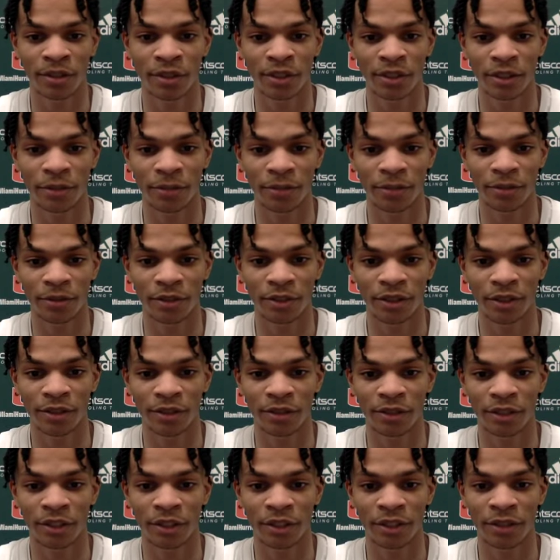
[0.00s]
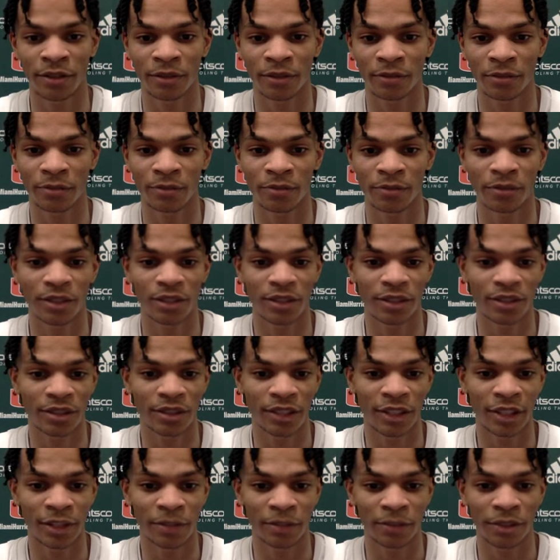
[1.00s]
I feel like this
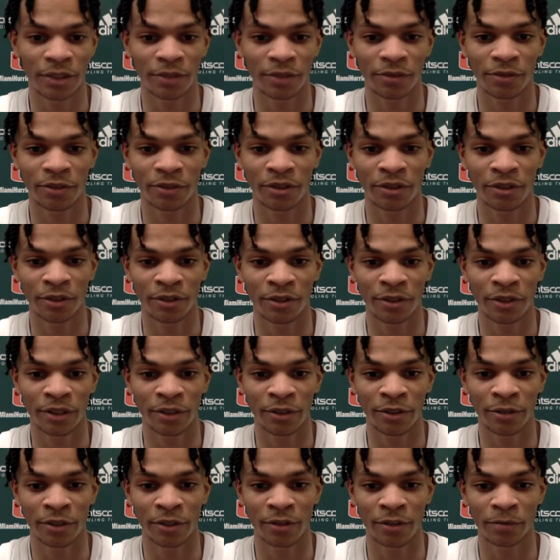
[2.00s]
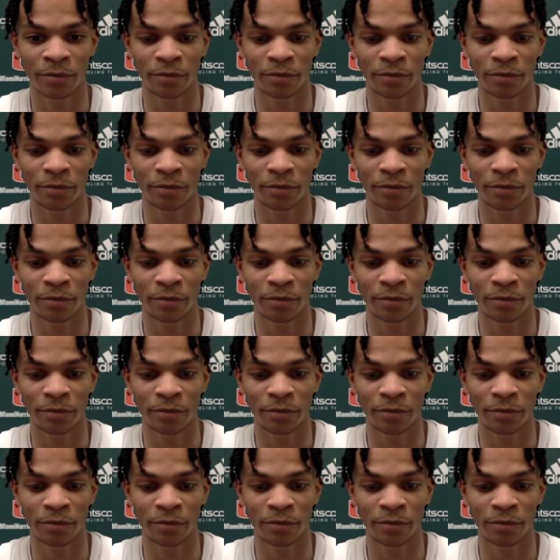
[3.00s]
game they figured it out.